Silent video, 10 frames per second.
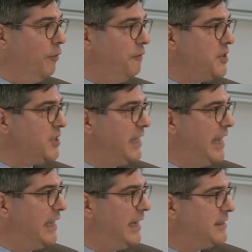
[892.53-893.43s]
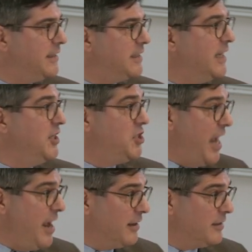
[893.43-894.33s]
officially elected,
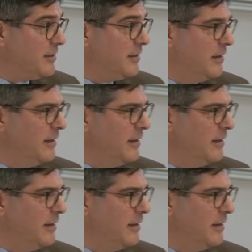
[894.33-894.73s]
jailed,